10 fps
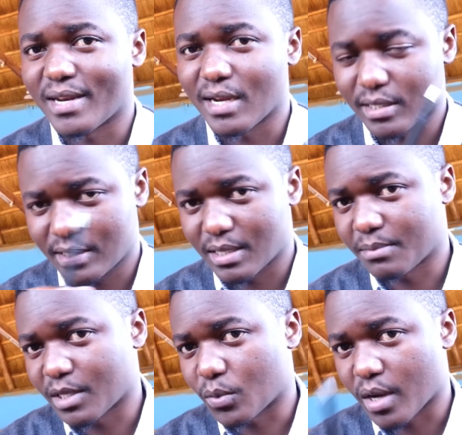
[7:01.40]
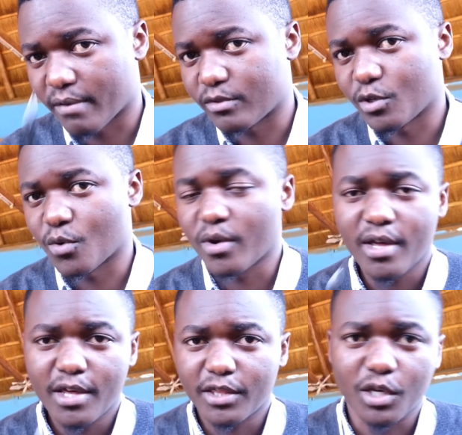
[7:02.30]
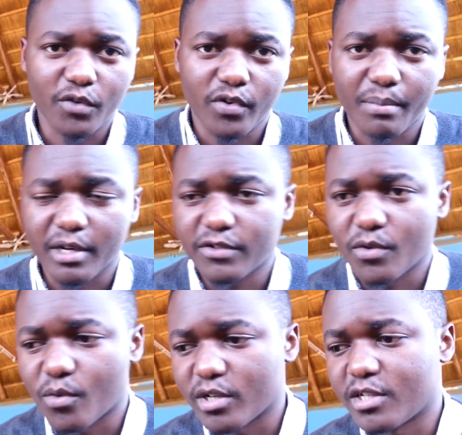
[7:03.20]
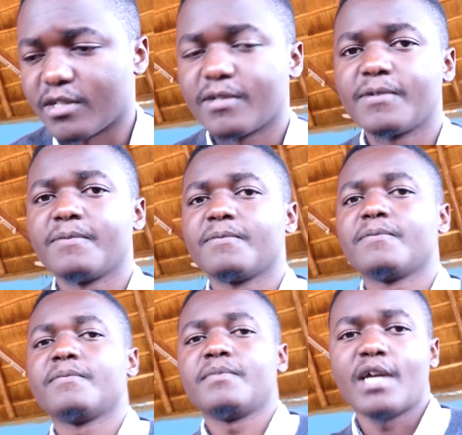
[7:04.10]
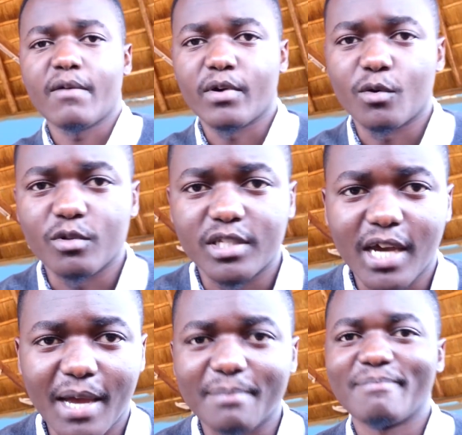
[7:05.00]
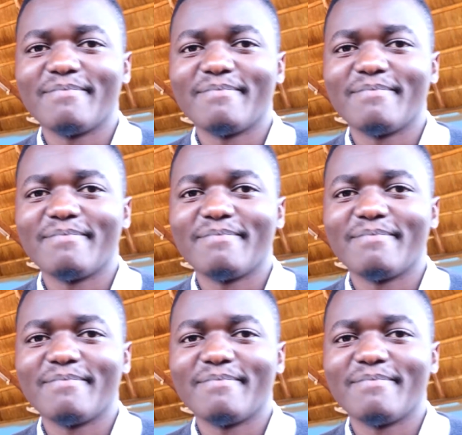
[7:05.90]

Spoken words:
next steps that we have to go. Thank you very much for watching. Have a good time.